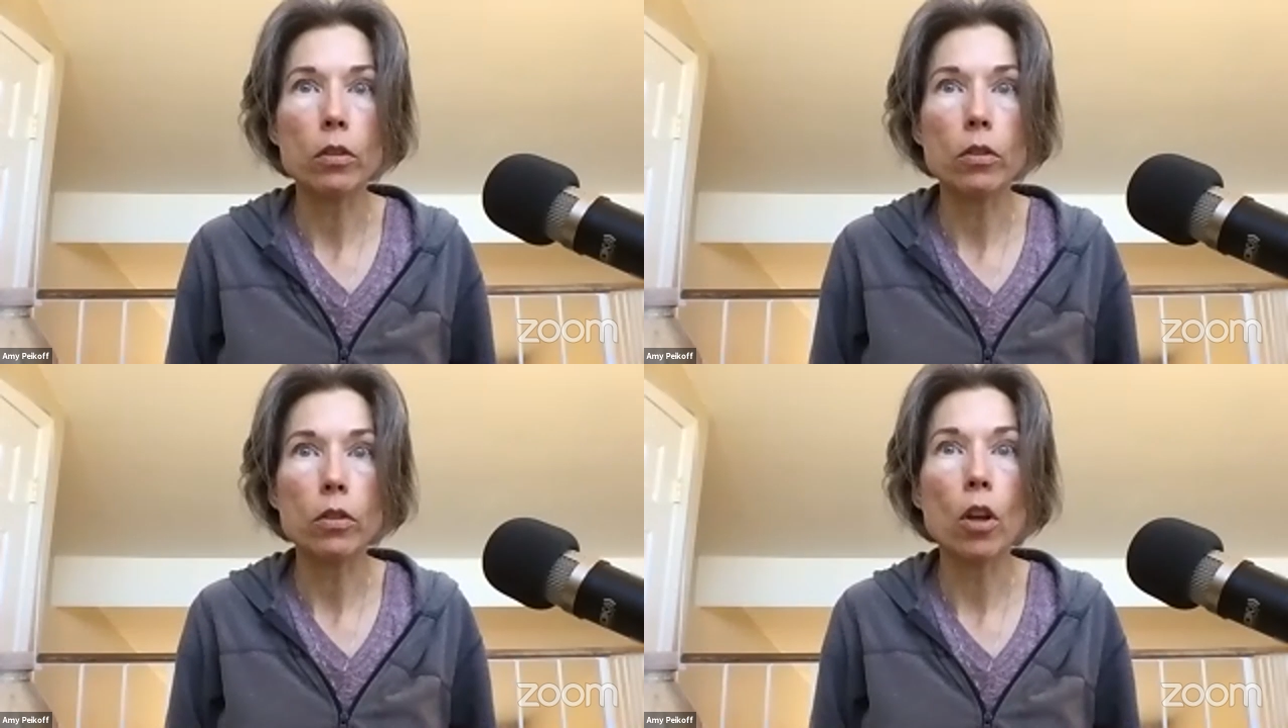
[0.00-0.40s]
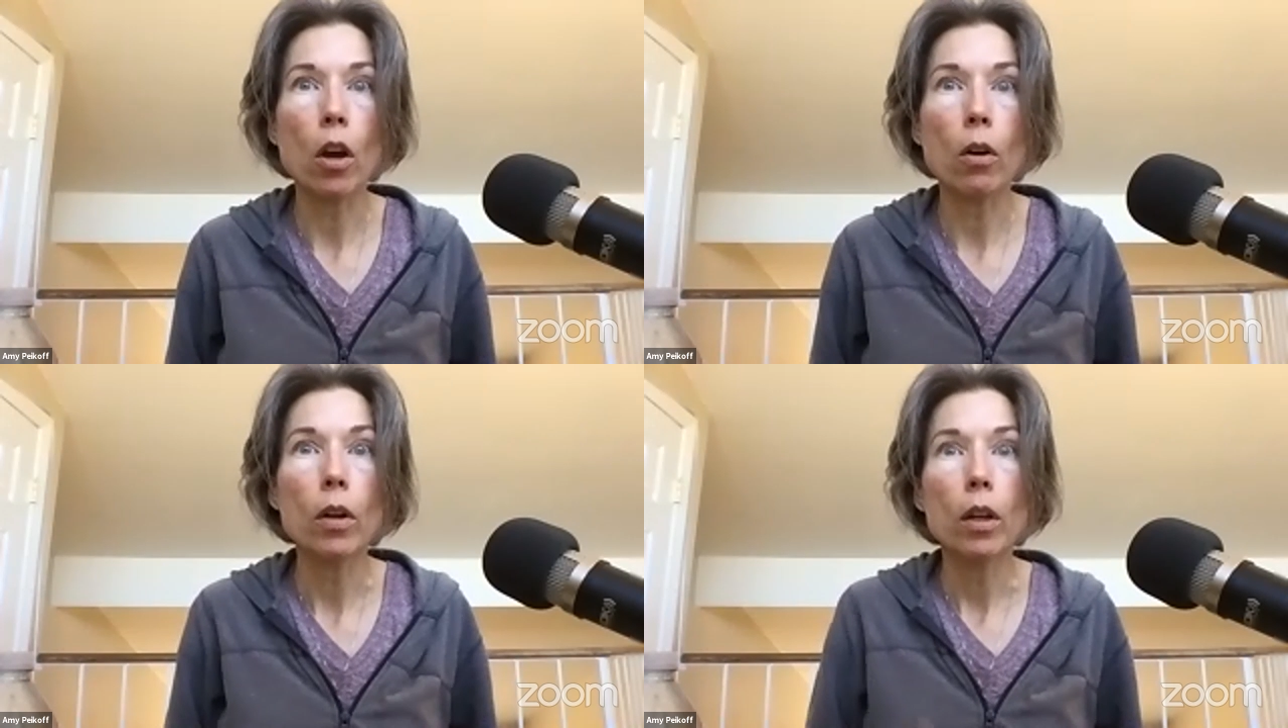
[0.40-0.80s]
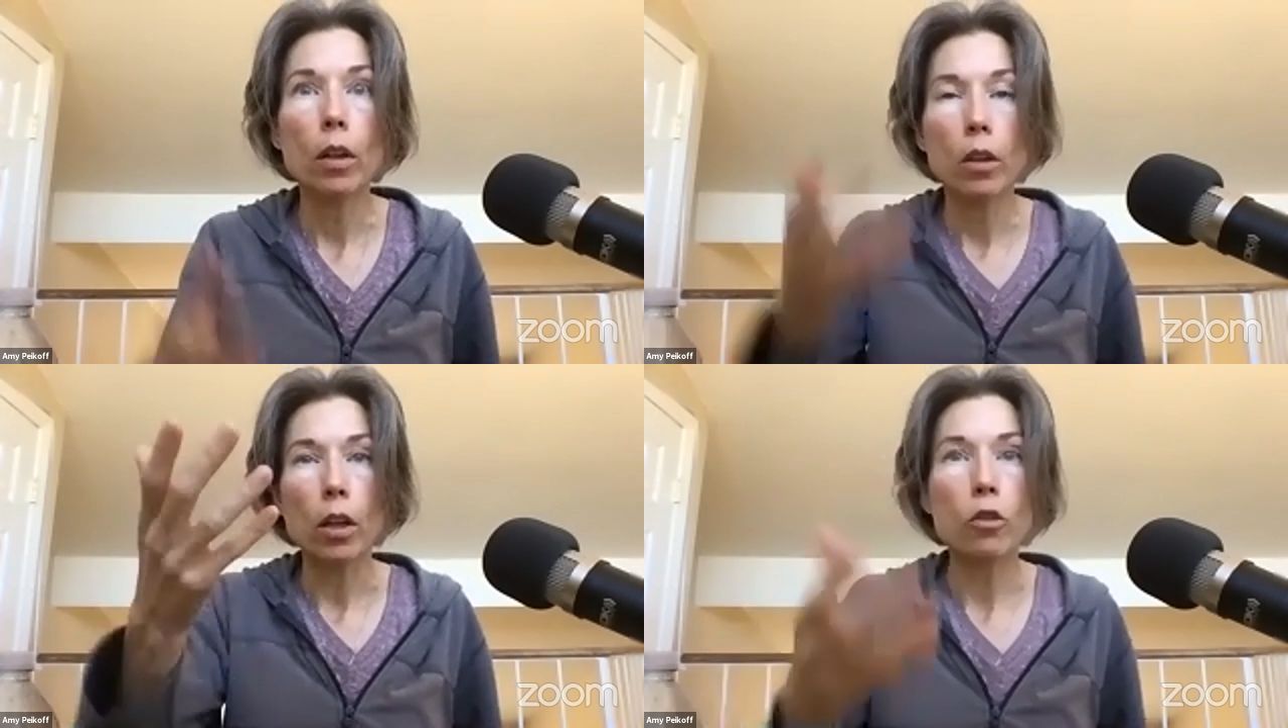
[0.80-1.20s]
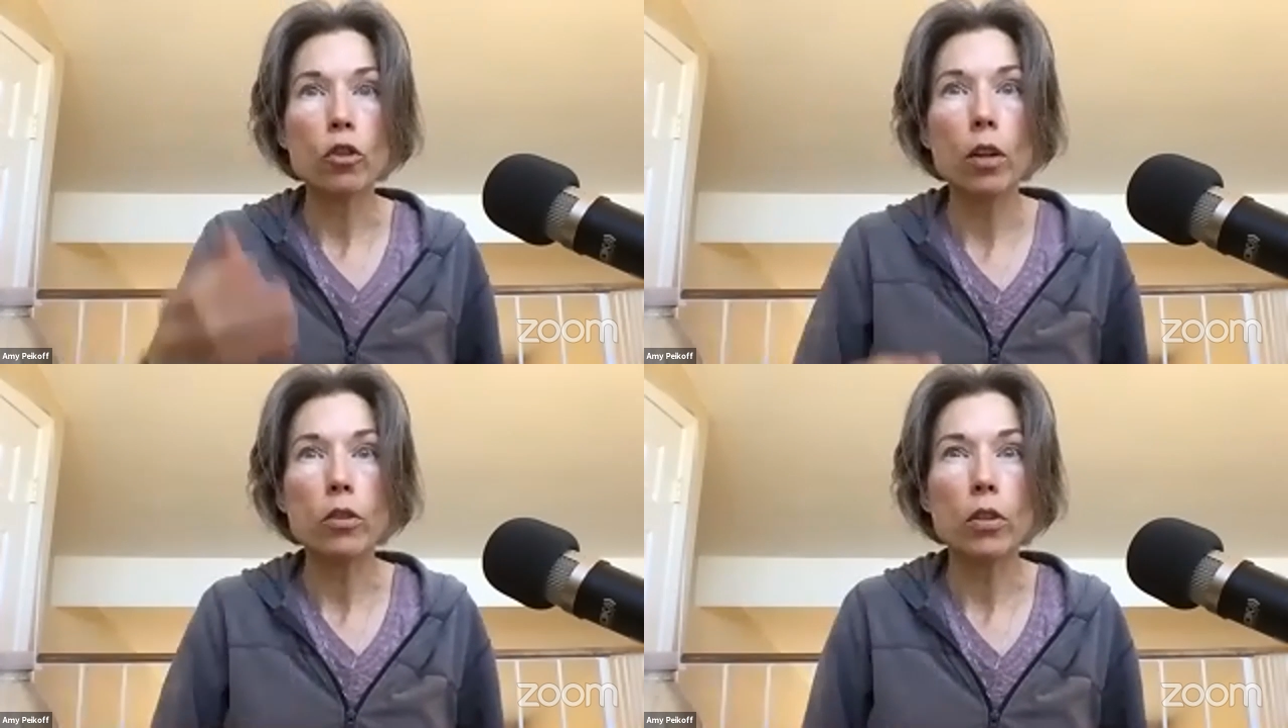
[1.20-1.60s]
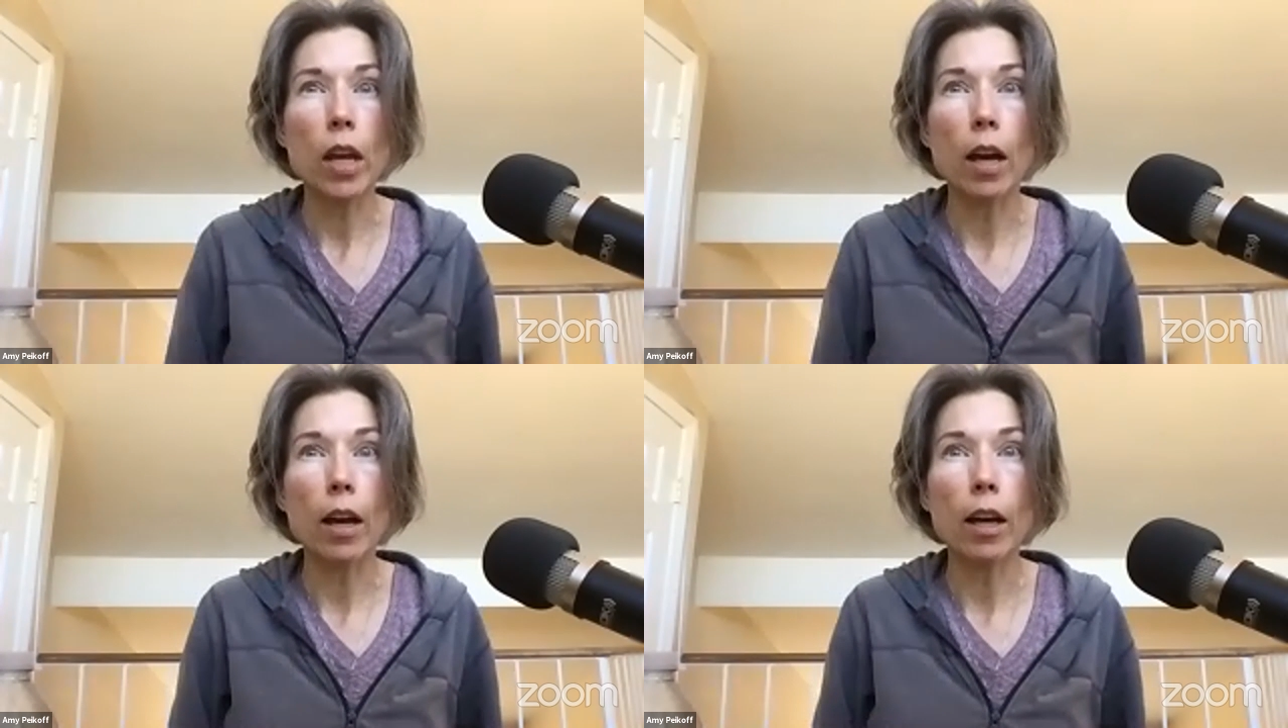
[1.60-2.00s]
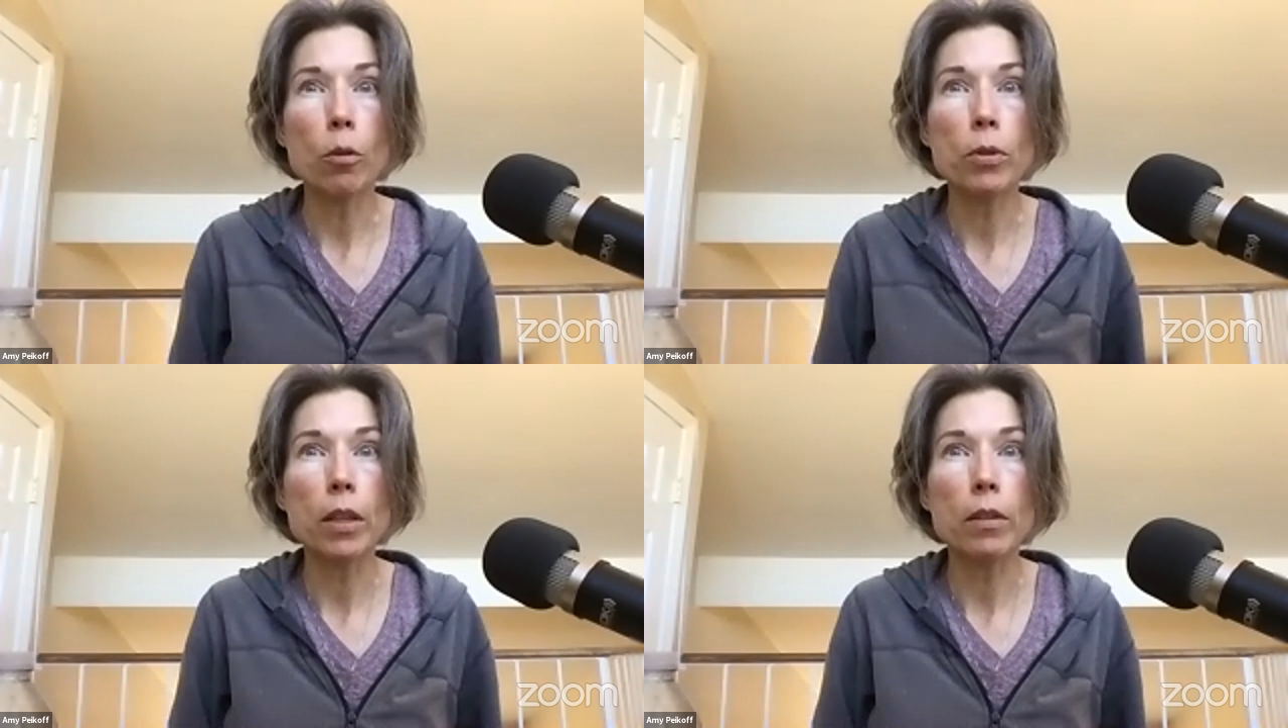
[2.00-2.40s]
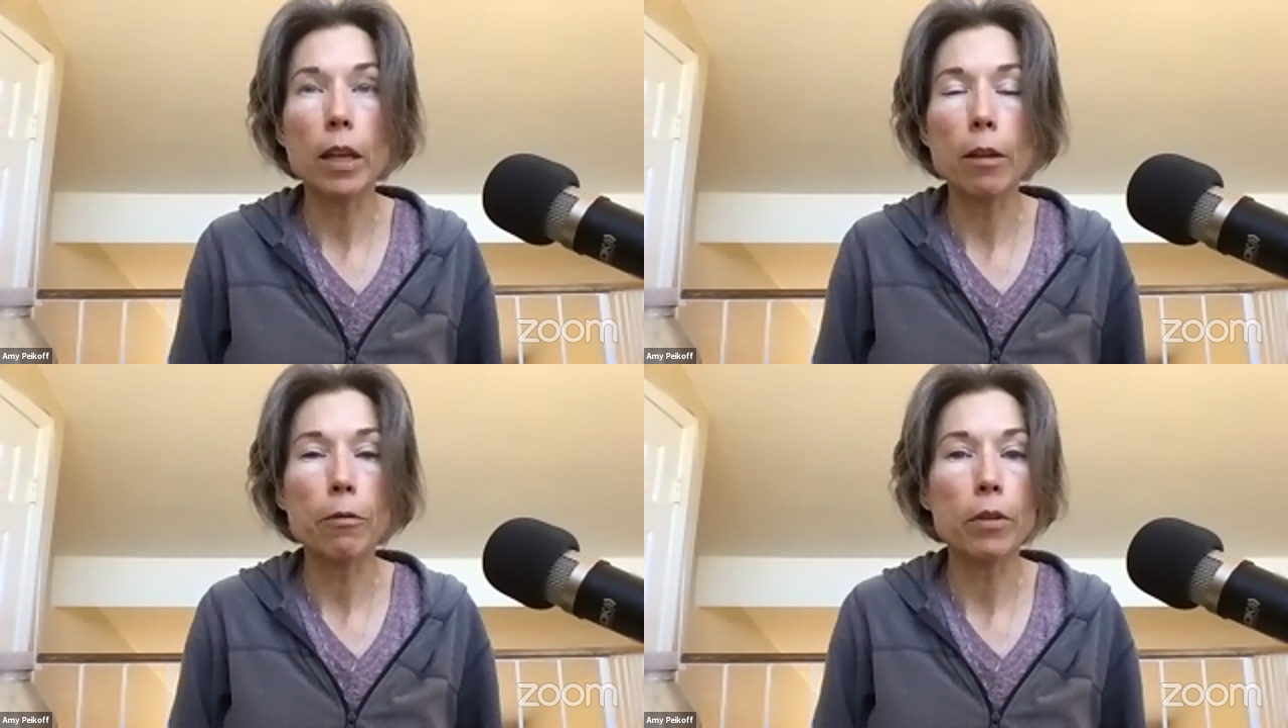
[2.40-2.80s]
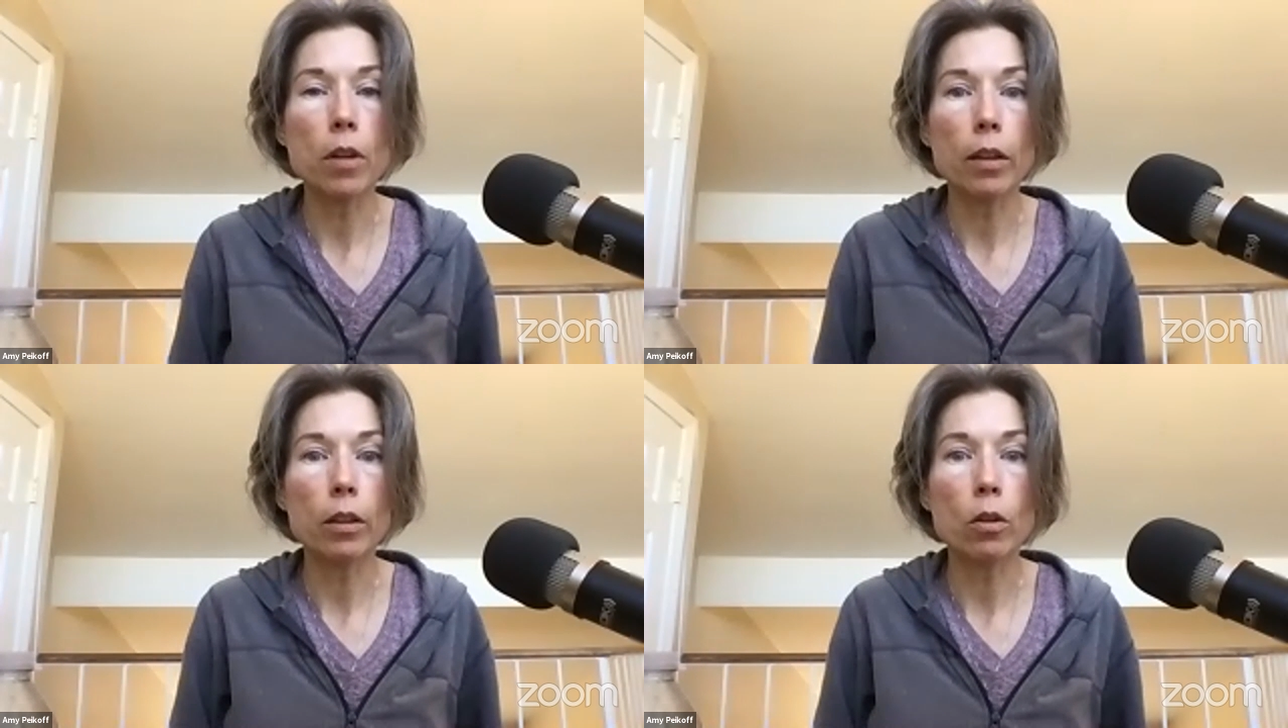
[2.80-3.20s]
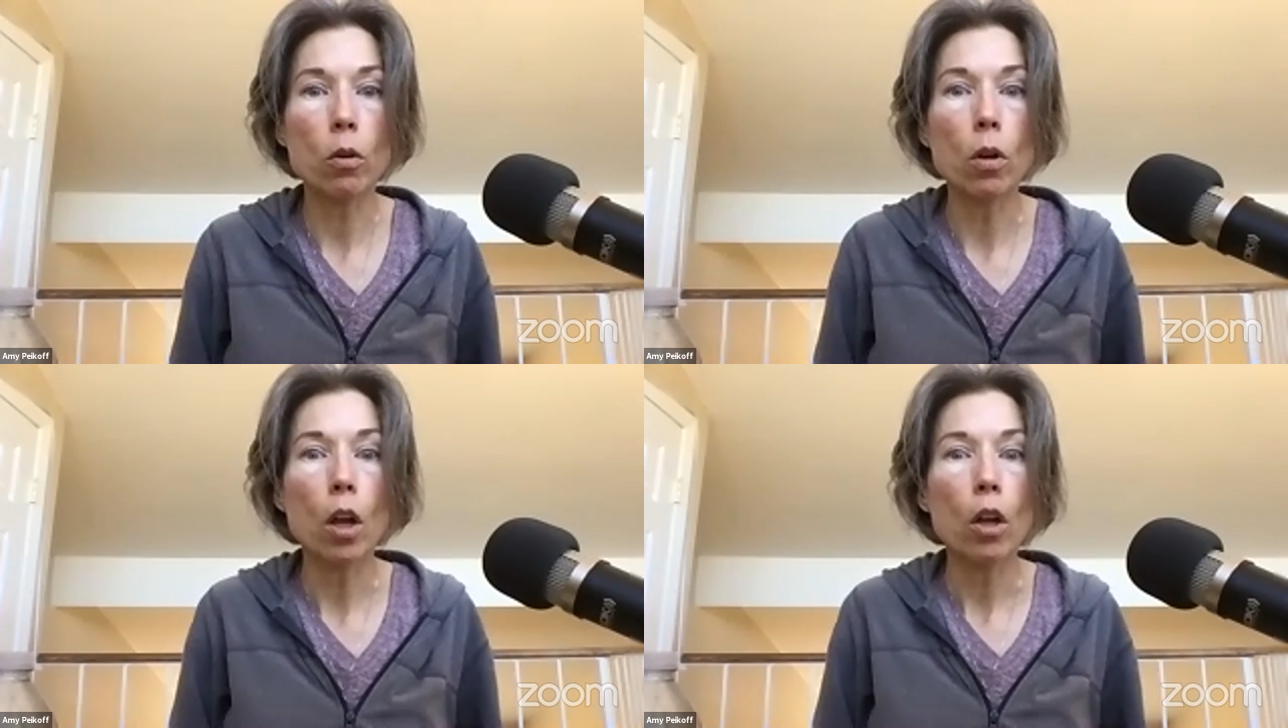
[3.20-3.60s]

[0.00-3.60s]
to know. Josh says, yeah, 100% safe is not the goal.